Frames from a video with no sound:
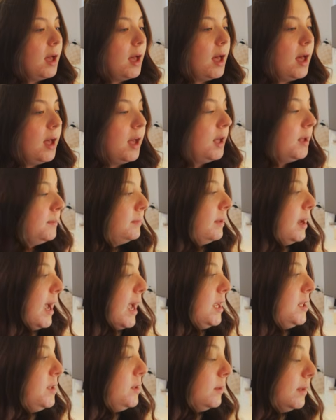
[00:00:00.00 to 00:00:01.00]

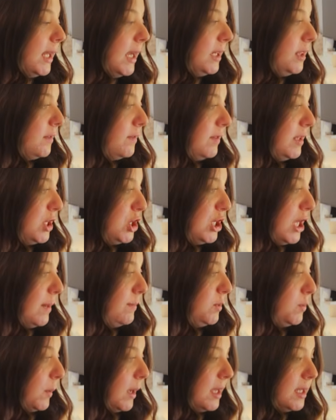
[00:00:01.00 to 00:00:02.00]
I do like the
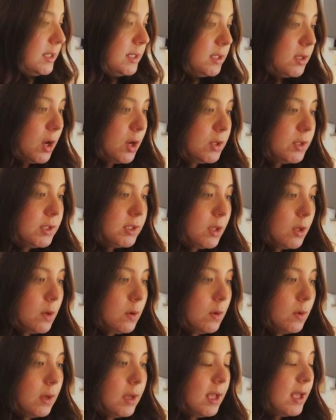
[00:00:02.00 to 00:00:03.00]
V-shaped waist
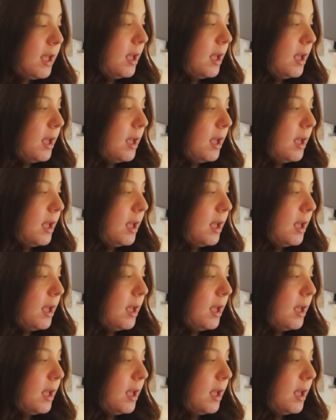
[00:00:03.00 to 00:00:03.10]
also,